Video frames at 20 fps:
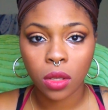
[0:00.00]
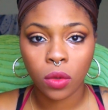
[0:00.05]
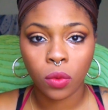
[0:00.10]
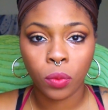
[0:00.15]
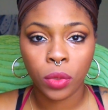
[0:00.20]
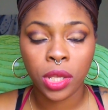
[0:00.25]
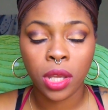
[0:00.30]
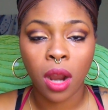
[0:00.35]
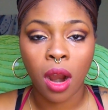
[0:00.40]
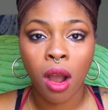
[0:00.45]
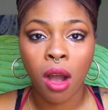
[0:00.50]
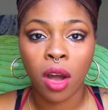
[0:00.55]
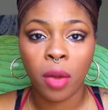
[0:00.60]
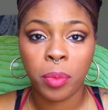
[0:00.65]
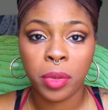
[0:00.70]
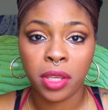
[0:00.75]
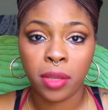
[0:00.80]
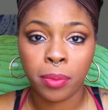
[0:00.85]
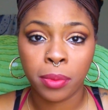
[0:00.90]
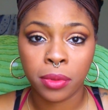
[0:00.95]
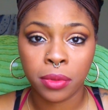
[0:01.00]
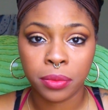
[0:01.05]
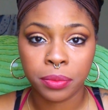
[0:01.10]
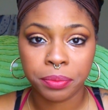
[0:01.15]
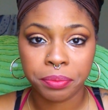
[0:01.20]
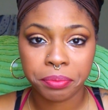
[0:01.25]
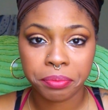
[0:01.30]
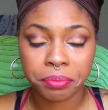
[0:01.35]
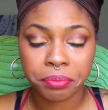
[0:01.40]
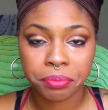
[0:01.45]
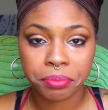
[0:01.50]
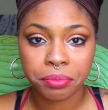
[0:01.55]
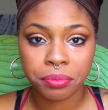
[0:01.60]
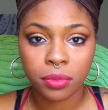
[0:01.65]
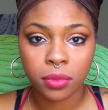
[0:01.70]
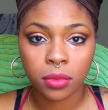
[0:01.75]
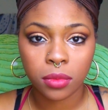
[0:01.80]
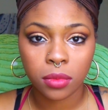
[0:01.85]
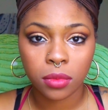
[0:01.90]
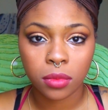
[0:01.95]
We are all people.
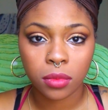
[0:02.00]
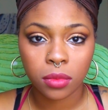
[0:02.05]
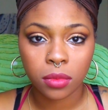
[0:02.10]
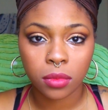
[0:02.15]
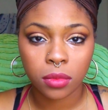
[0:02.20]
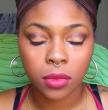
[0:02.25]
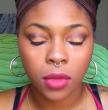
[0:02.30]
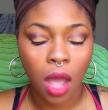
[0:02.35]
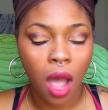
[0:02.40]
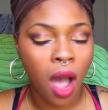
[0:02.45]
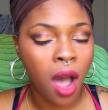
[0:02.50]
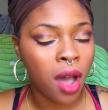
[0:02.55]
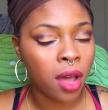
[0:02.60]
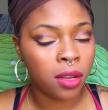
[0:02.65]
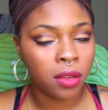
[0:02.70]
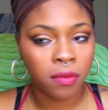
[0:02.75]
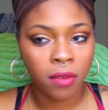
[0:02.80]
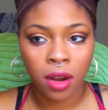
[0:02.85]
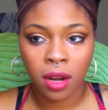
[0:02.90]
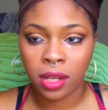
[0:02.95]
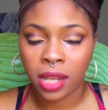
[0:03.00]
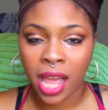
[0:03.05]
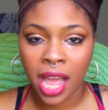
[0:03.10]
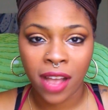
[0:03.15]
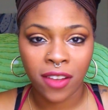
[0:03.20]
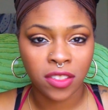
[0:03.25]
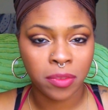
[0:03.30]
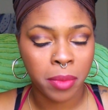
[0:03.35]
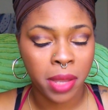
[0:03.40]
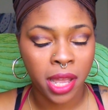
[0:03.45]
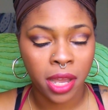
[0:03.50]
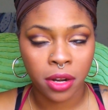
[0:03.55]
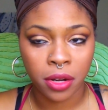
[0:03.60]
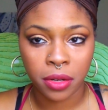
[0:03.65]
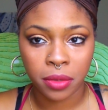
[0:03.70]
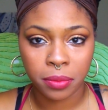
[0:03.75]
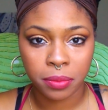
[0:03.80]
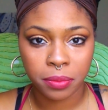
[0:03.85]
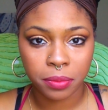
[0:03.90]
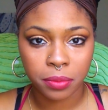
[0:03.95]
All of our lives
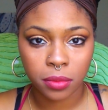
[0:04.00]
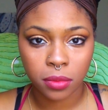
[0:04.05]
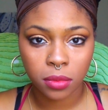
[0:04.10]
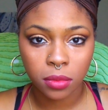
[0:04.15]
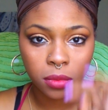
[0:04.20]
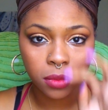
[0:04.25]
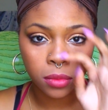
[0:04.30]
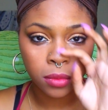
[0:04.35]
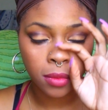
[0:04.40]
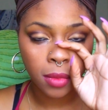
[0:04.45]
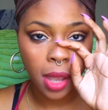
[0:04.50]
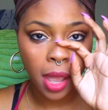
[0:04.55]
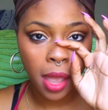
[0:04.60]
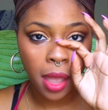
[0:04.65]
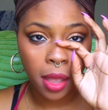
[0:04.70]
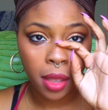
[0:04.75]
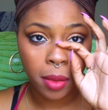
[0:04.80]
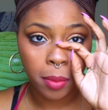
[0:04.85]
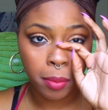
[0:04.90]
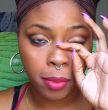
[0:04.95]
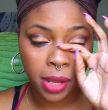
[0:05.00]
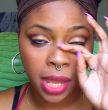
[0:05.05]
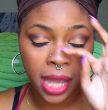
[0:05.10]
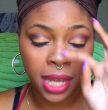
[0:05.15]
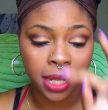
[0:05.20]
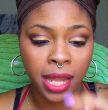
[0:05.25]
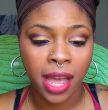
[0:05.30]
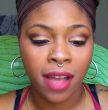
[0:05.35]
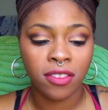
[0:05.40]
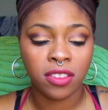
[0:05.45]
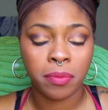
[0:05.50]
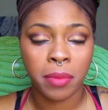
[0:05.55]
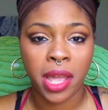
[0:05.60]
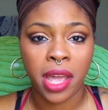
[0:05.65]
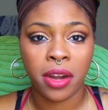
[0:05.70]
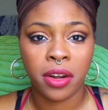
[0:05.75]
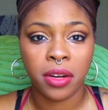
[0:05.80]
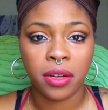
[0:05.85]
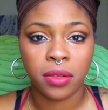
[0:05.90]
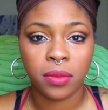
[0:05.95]
matter. Black lives
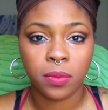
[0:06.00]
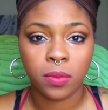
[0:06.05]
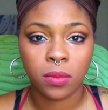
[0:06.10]
matter.